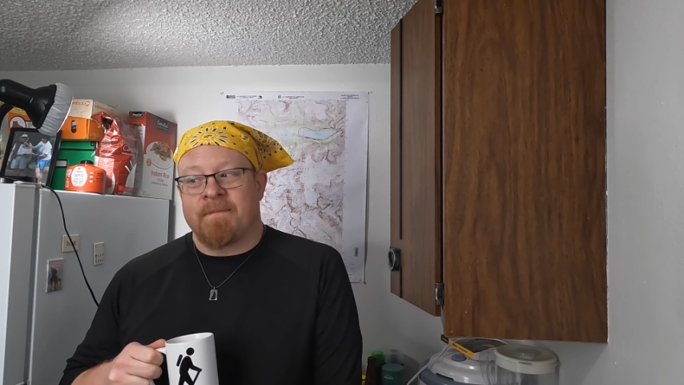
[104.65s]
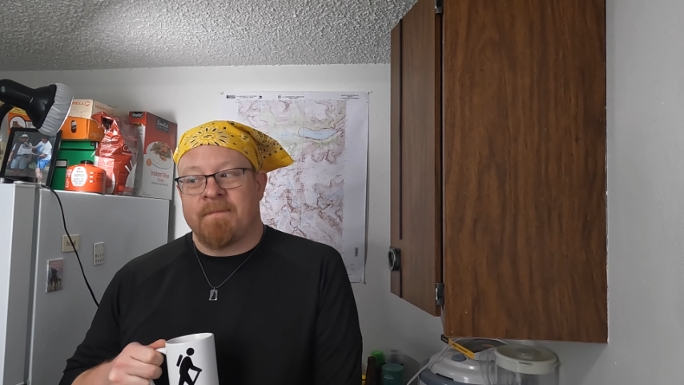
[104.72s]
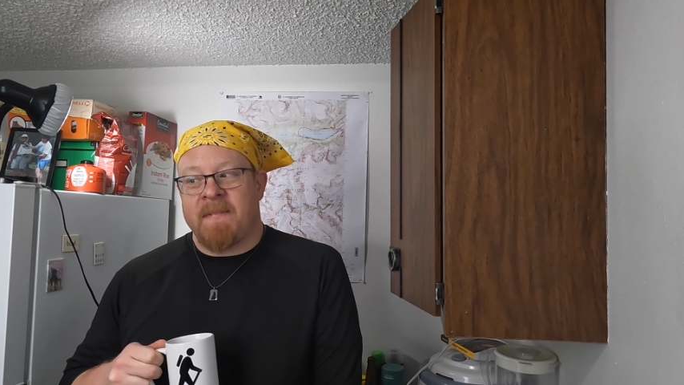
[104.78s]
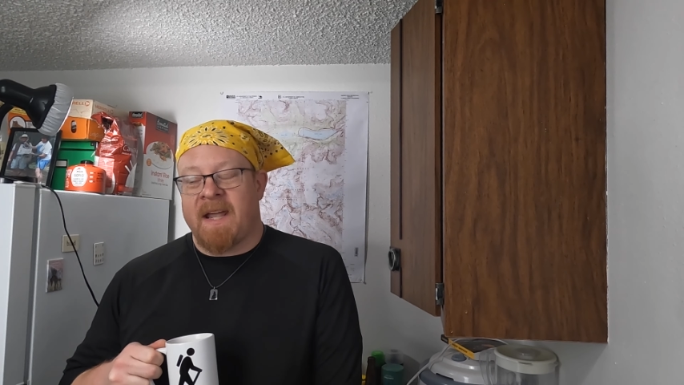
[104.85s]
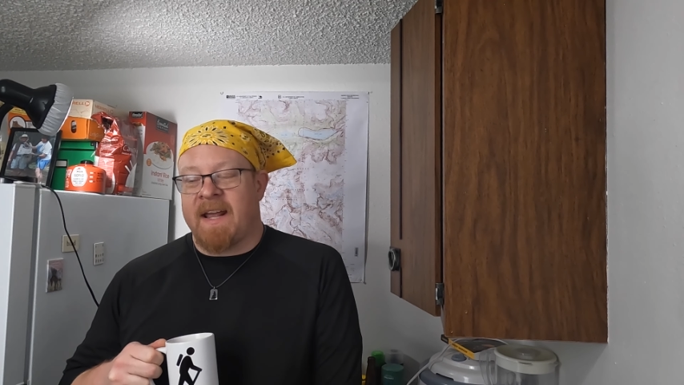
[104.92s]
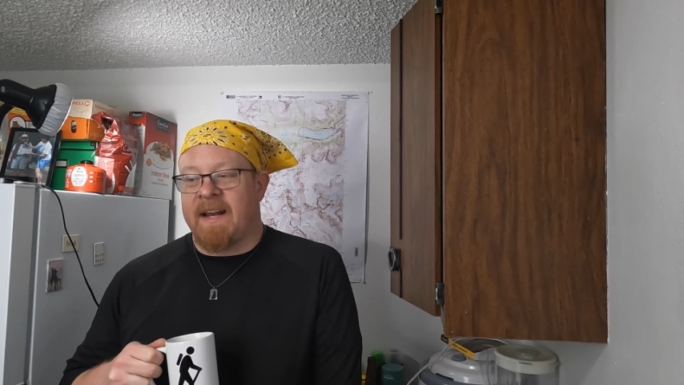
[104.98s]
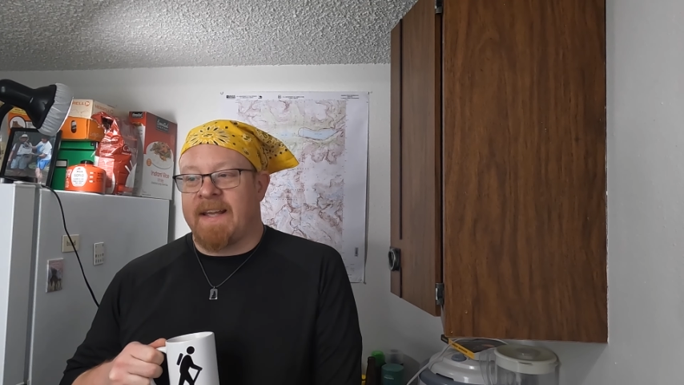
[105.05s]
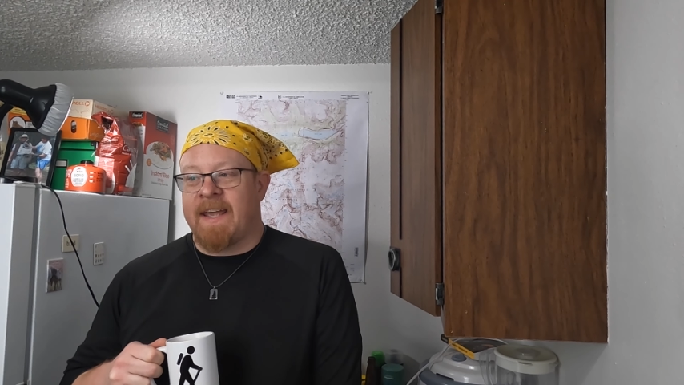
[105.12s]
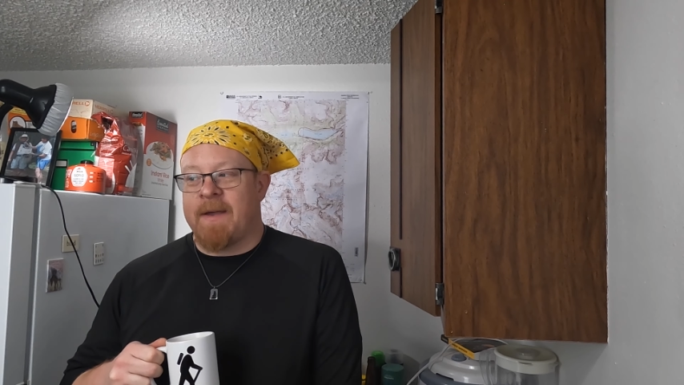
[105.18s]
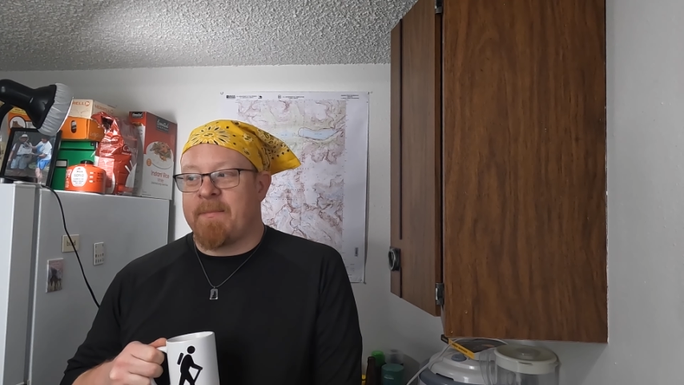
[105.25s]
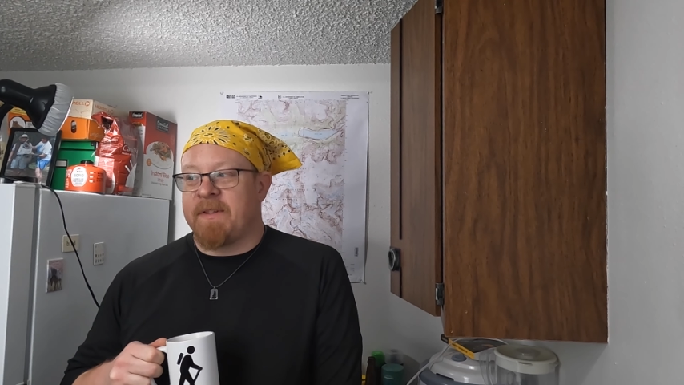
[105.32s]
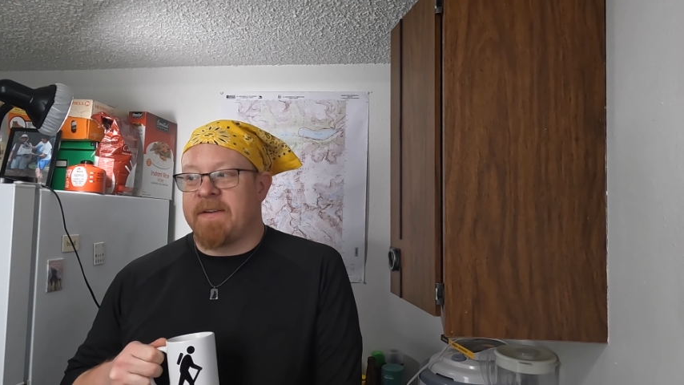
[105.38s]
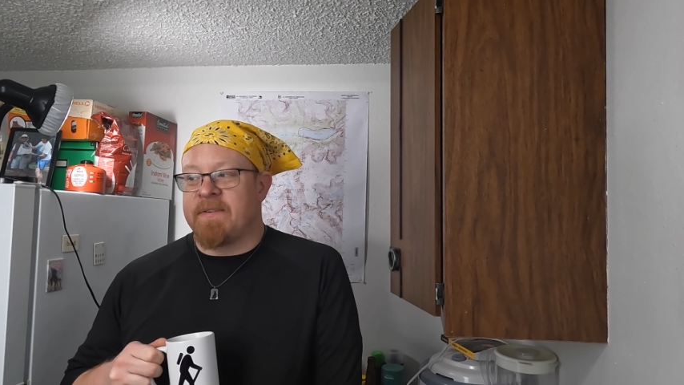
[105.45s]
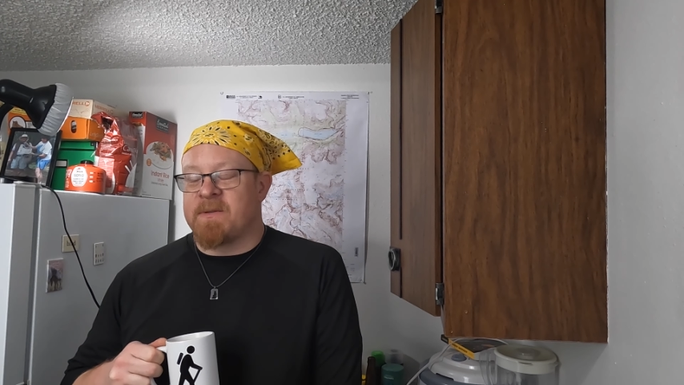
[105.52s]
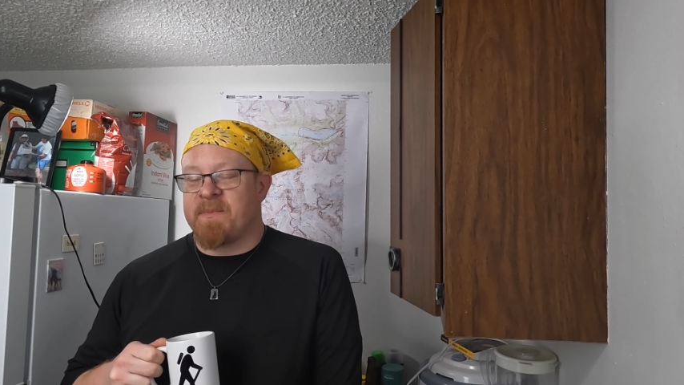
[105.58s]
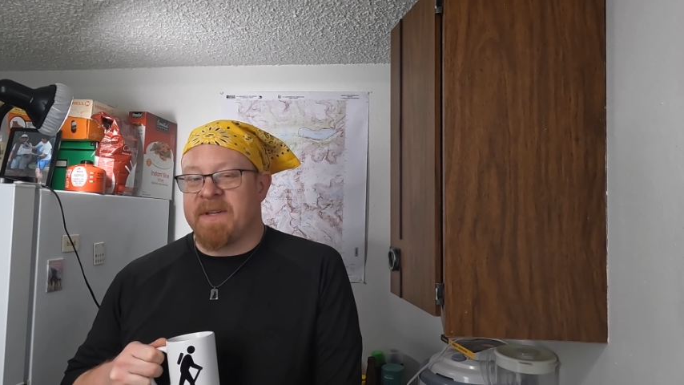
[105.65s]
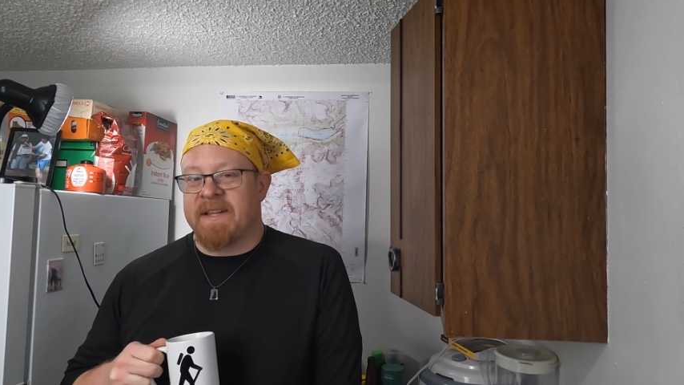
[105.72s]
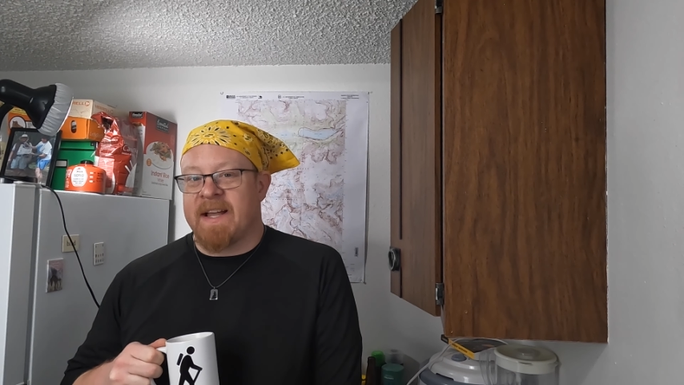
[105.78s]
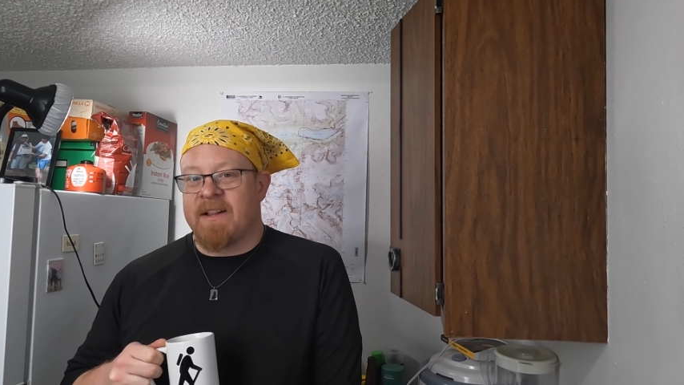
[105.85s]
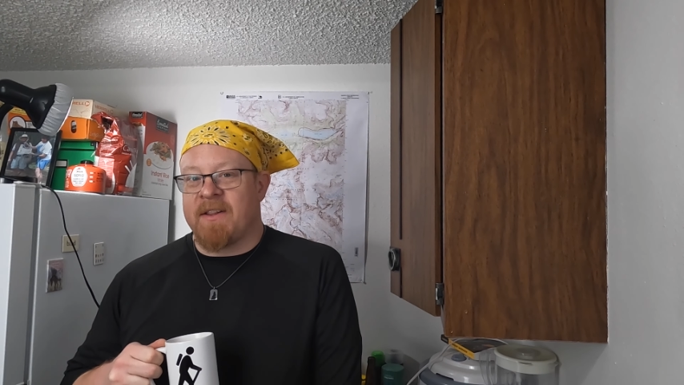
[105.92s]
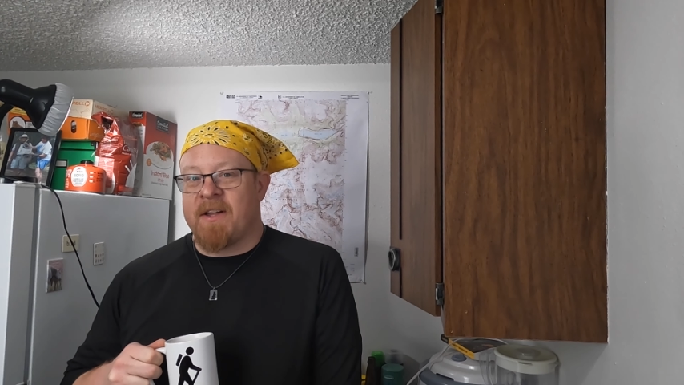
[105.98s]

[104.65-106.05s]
Man, I can't believe it's been that